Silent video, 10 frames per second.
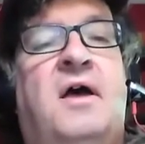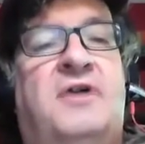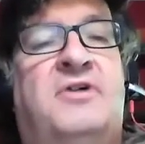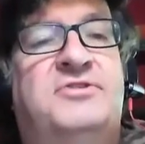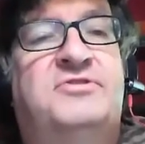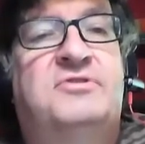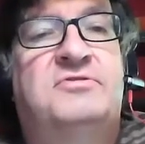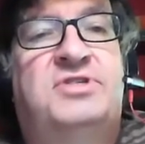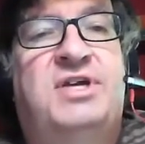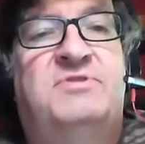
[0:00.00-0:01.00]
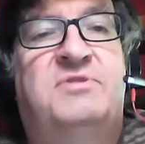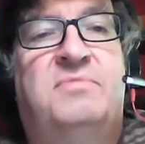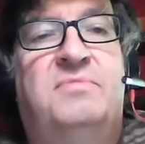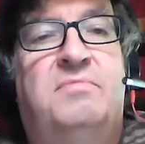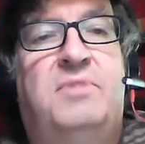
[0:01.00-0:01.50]
Also, certain types of
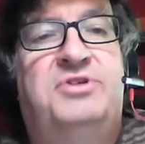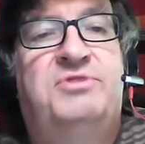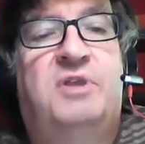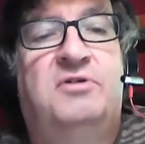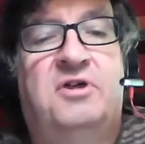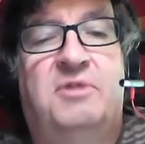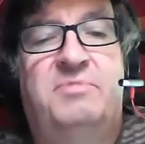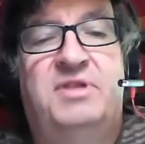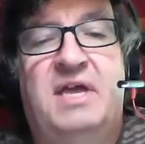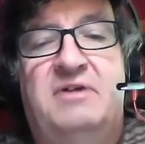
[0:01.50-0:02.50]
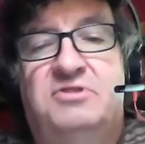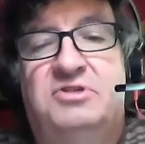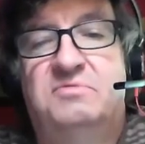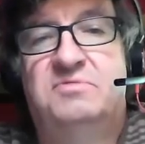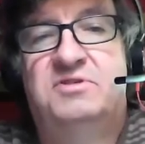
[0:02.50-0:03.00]
multi-walled carbon
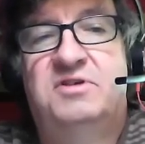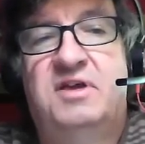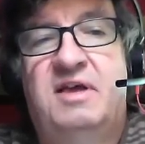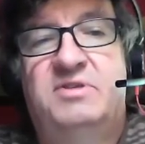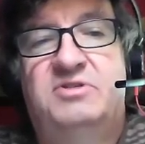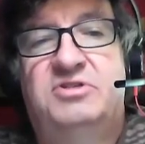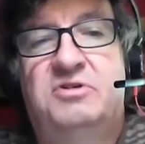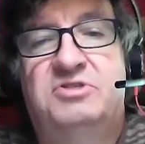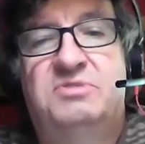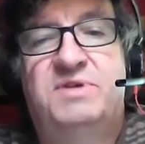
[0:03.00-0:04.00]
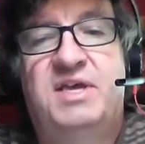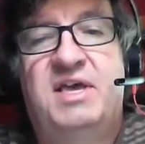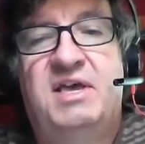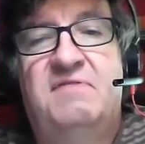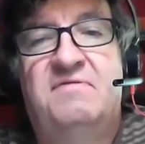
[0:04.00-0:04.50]
nanotubes have been shown to
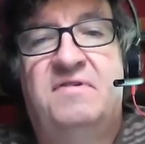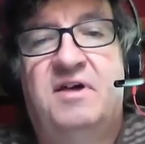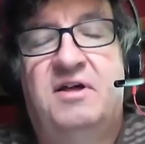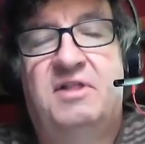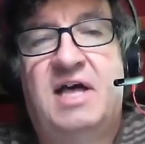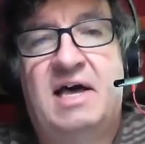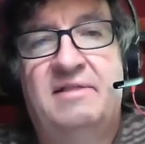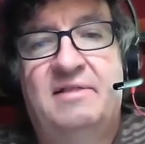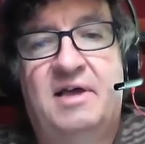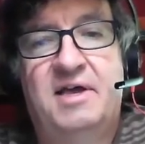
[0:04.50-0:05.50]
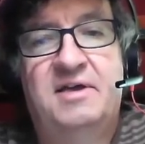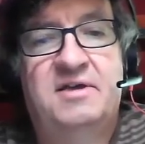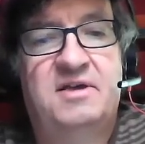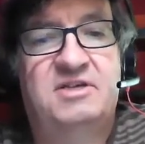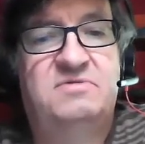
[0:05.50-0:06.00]
behave a lot
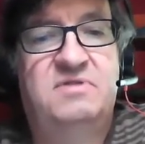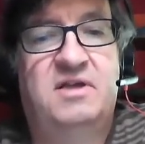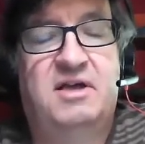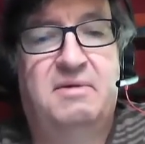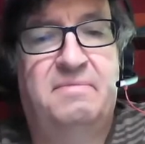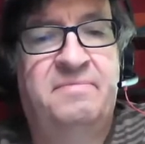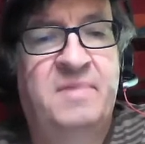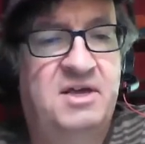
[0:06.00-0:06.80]
like um,